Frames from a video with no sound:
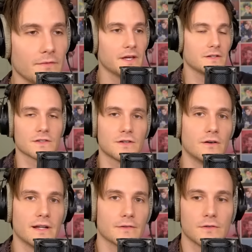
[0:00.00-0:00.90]
that just
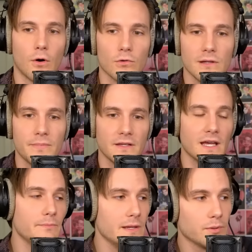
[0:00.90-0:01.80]
turned out to only be
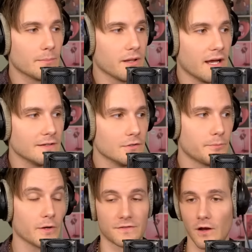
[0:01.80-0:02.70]
gay people applying to it
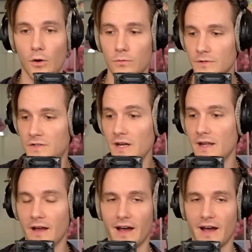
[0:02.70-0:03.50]
because oh gee,